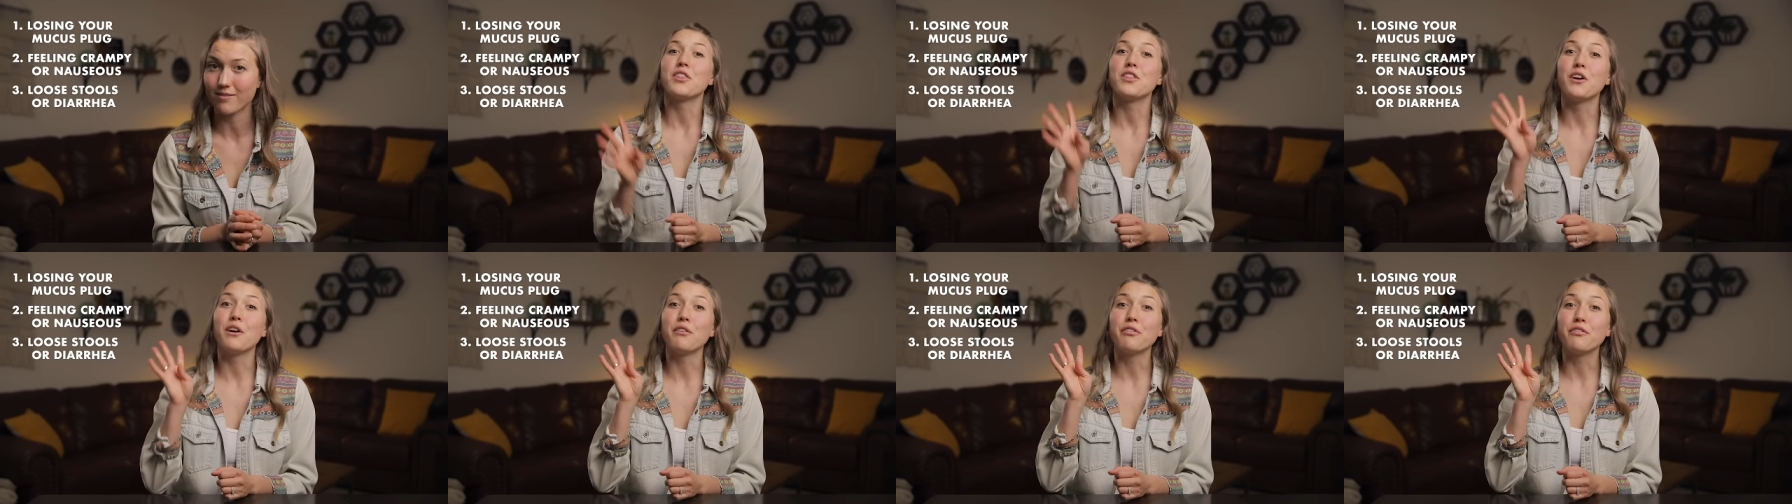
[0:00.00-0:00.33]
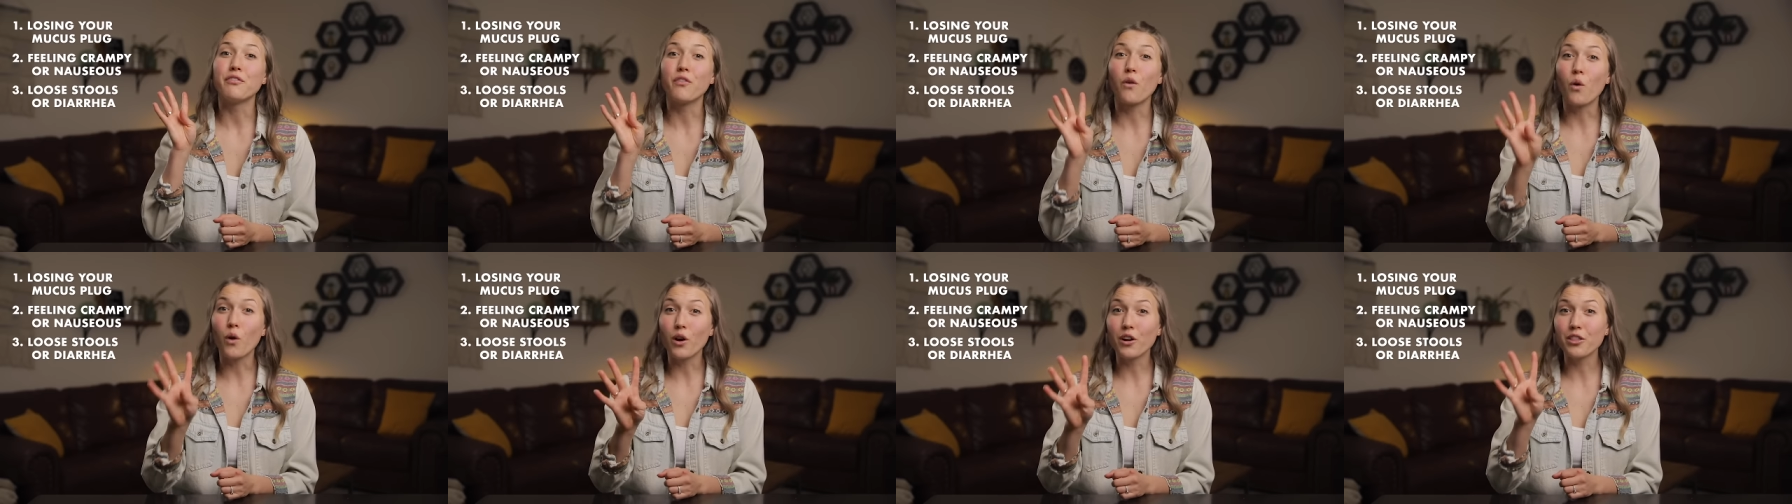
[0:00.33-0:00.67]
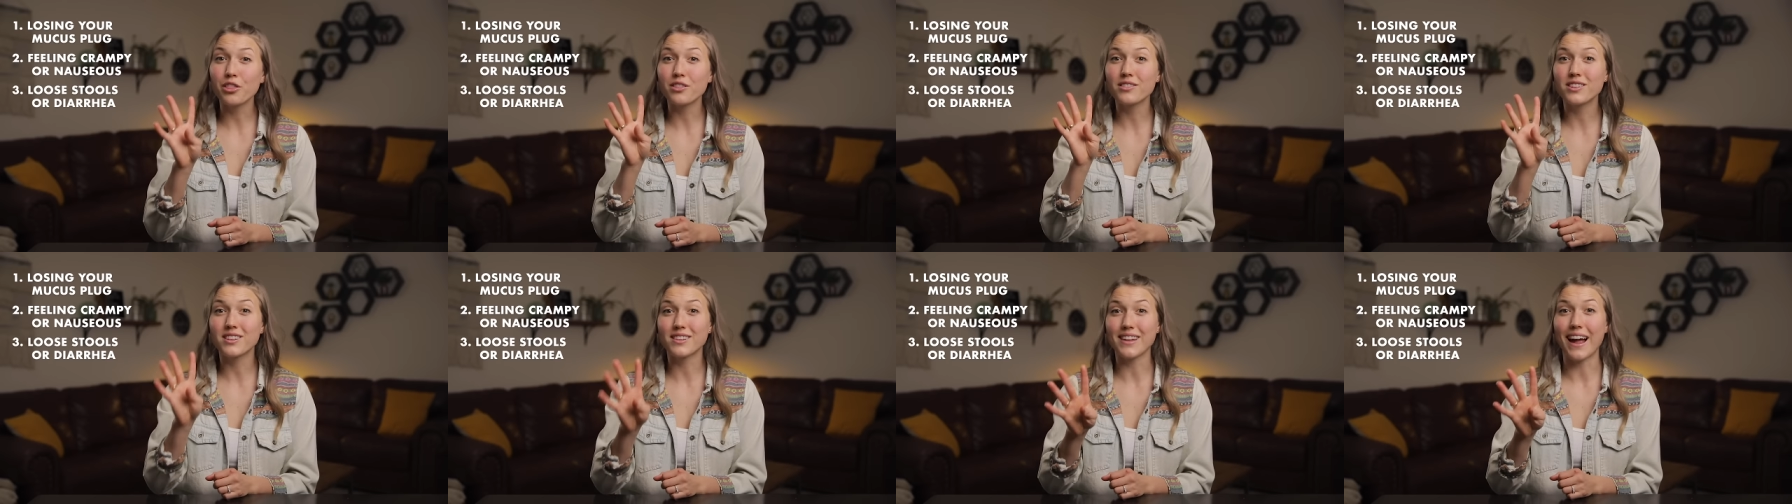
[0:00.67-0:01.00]
The
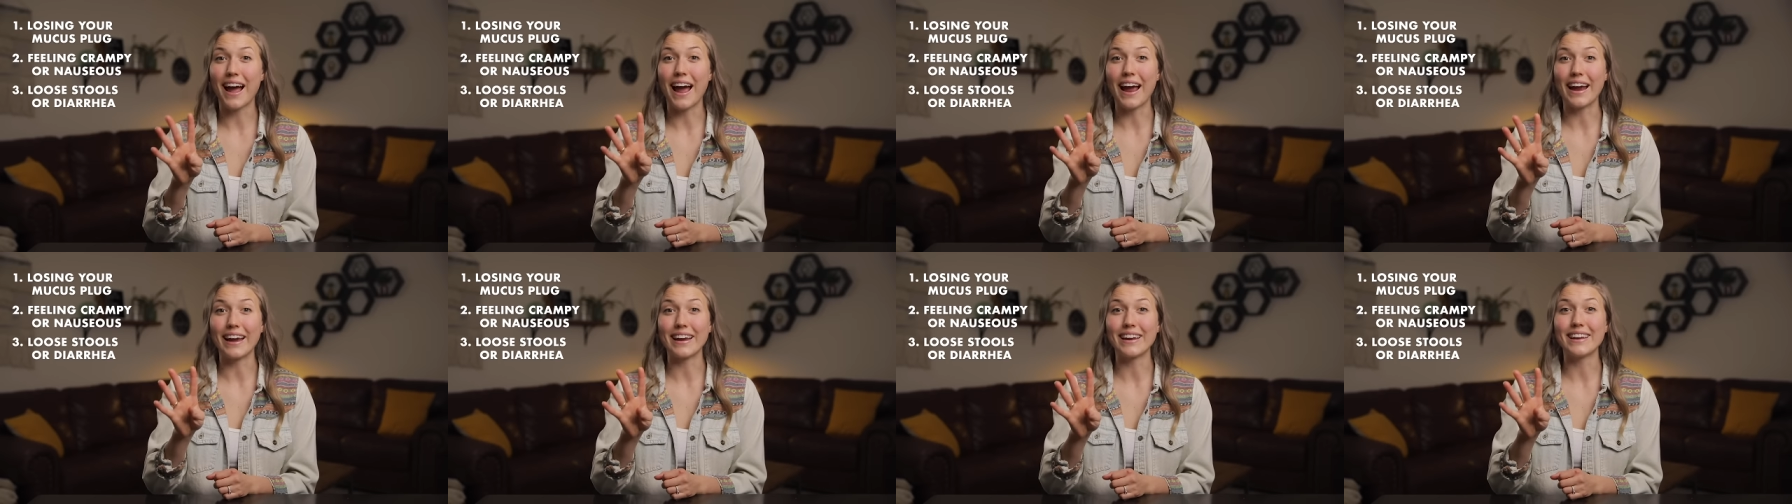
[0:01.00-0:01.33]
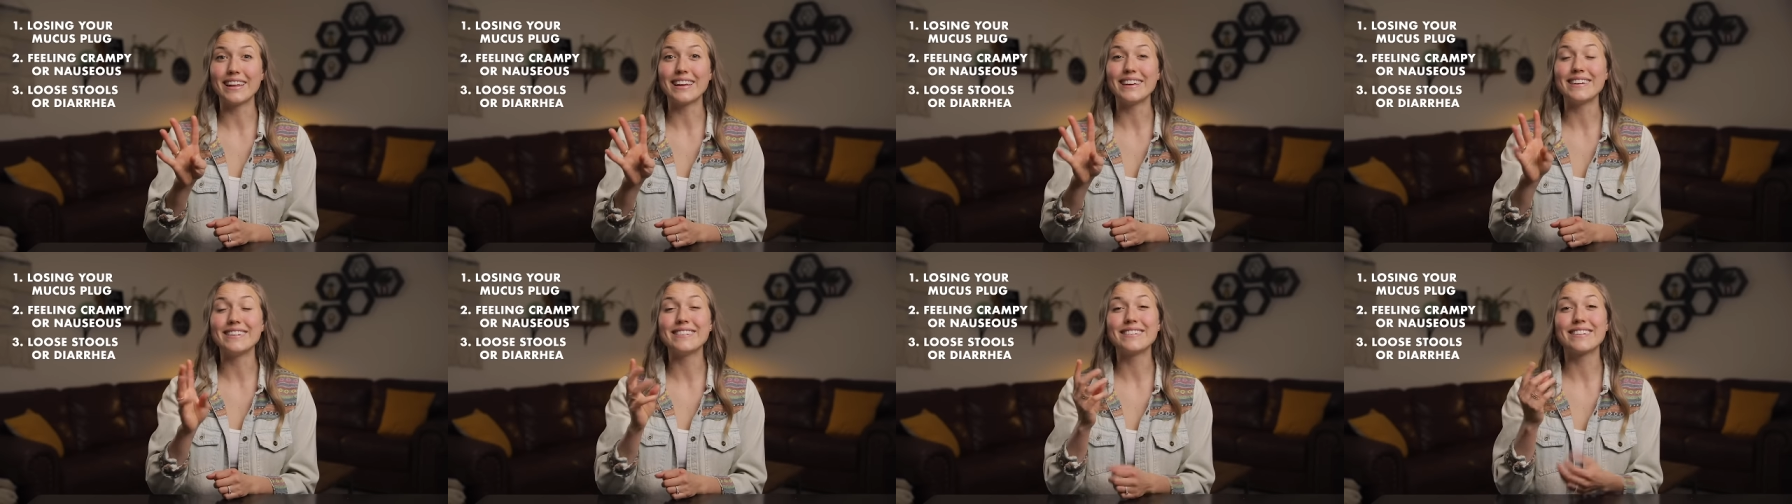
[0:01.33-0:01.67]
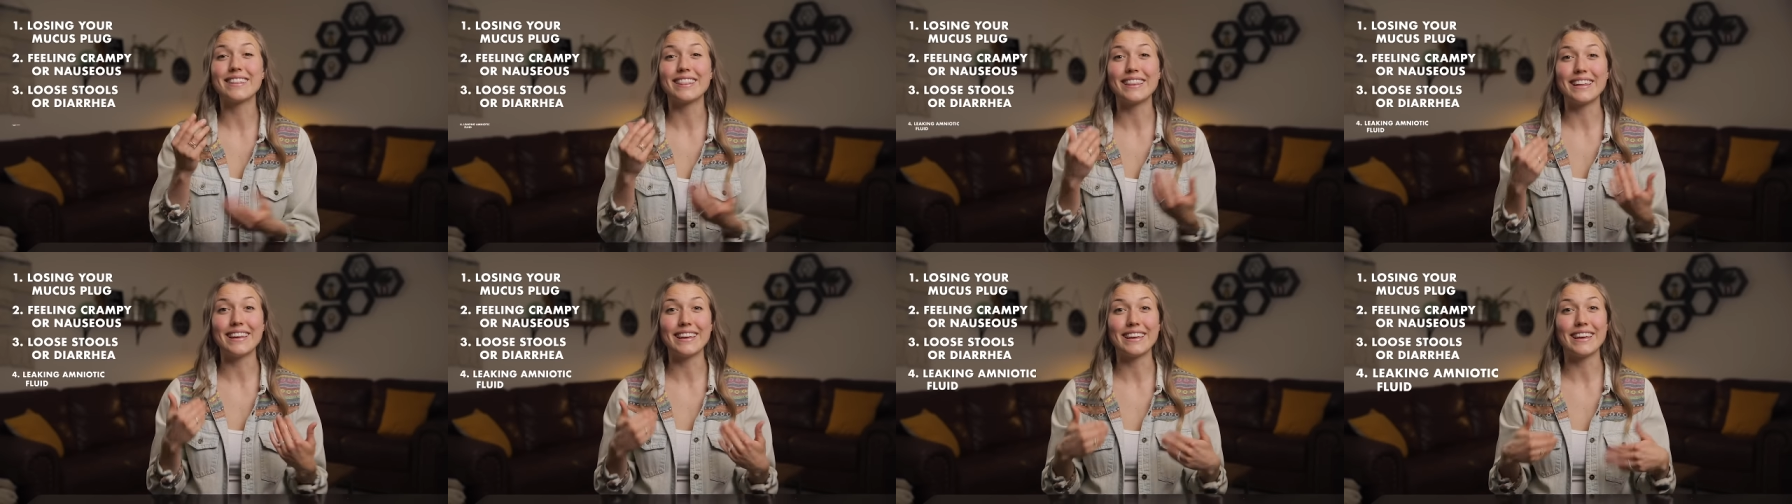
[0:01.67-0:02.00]
fourth sign is
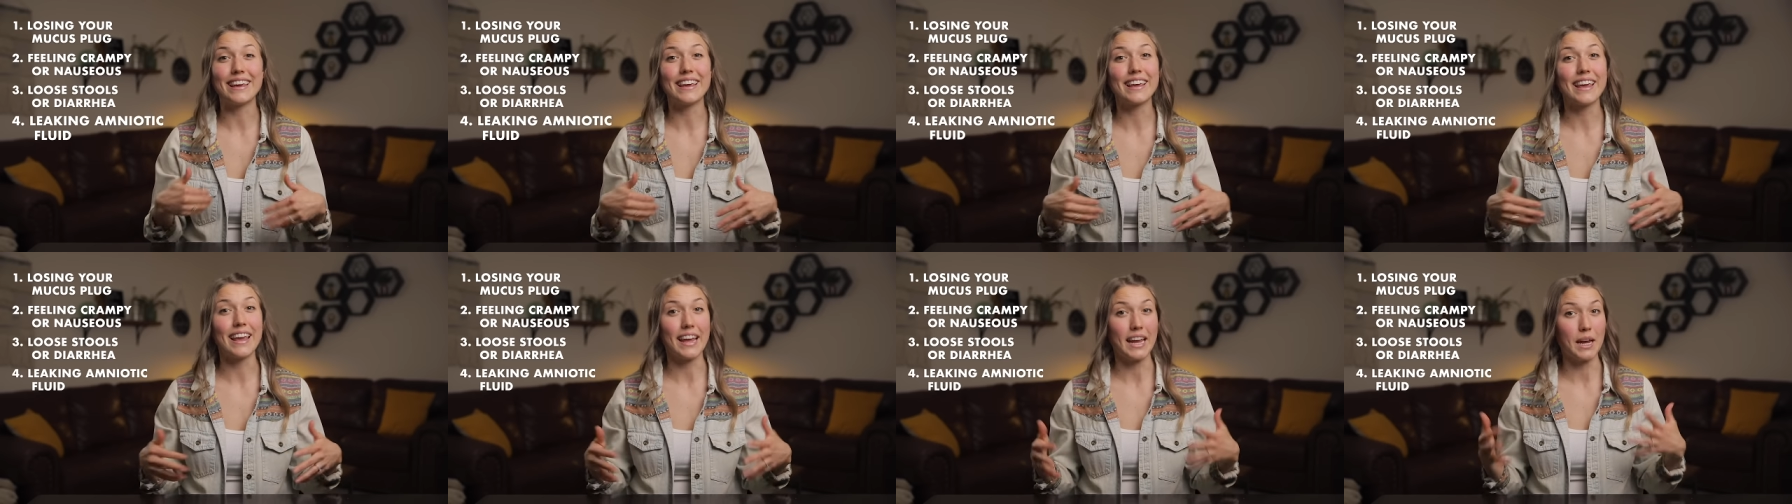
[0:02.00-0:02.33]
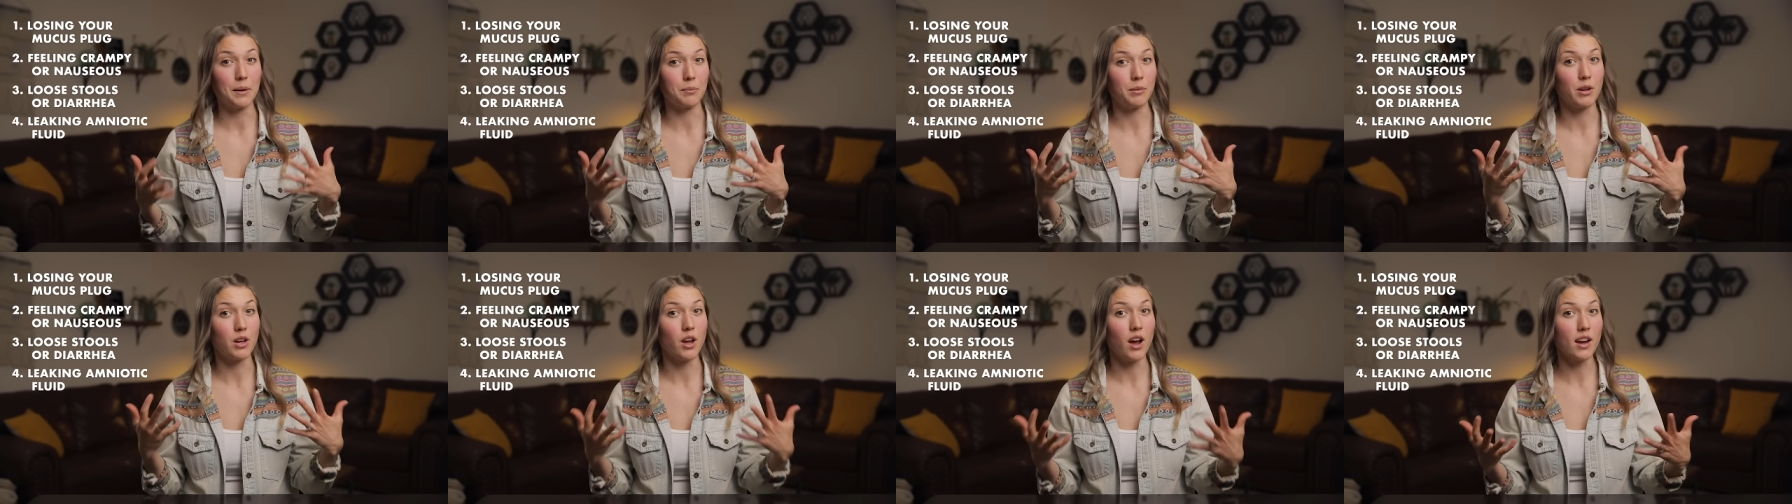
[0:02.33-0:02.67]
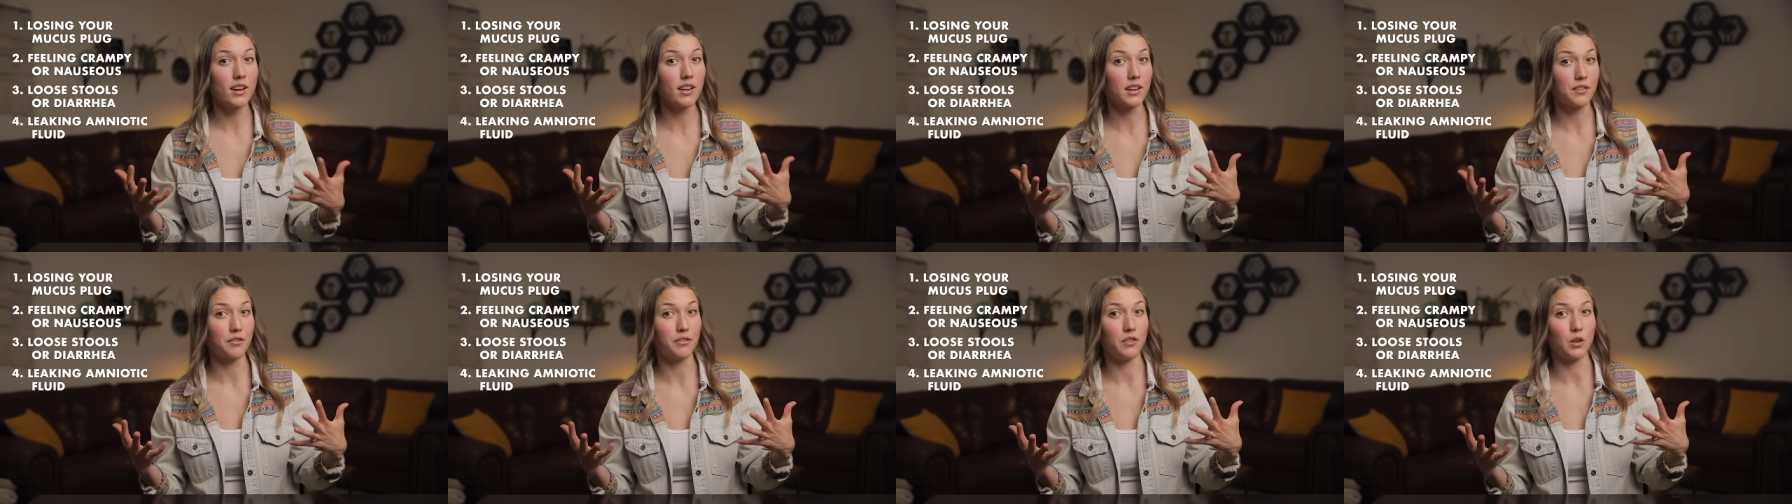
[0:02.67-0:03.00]
leaking
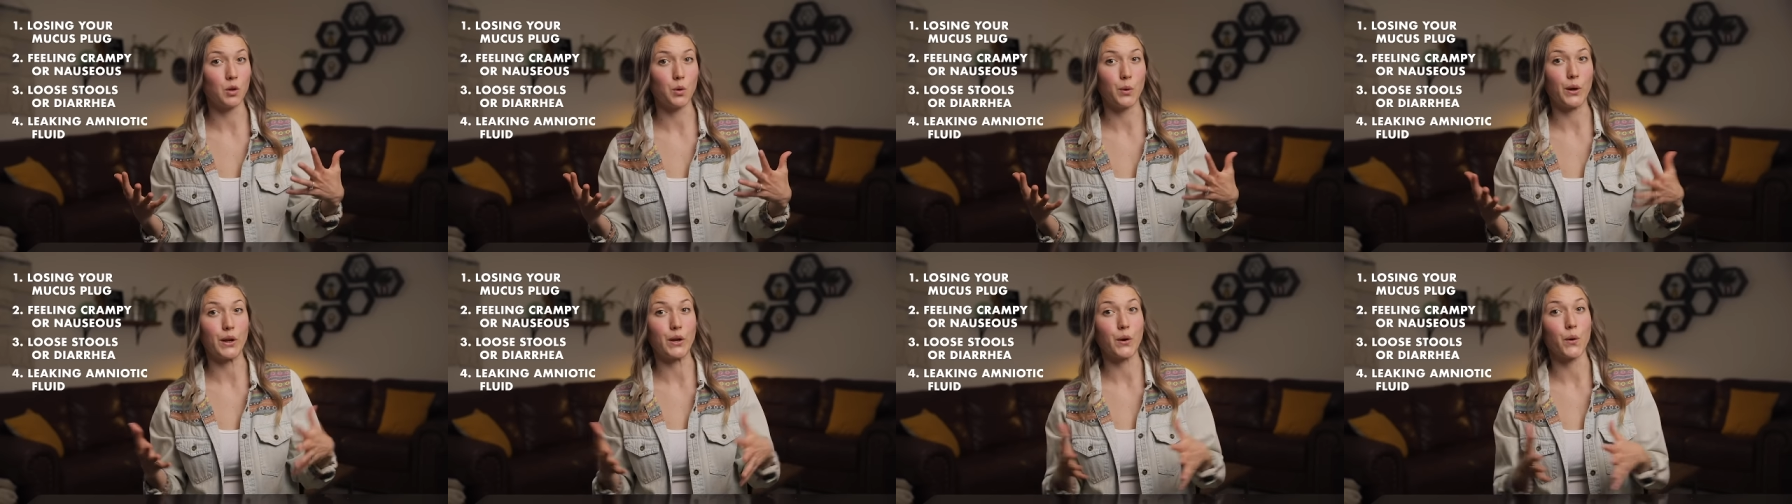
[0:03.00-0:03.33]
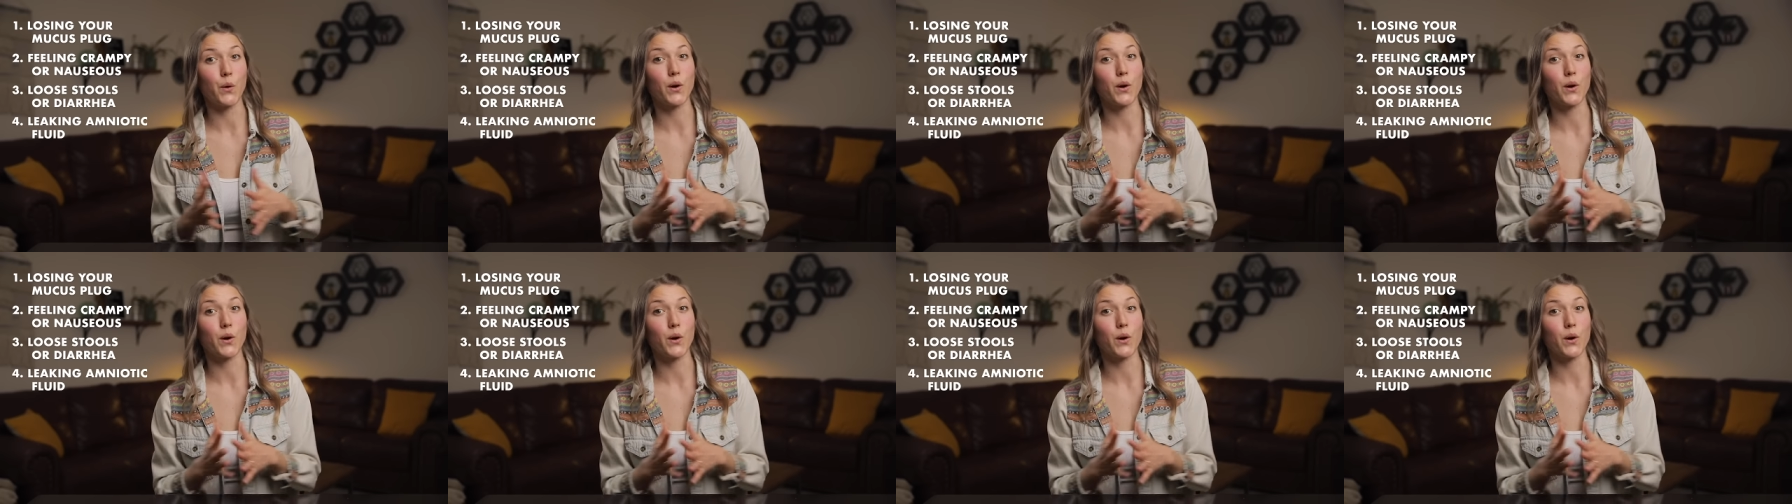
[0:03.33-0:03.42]
amniotic fluid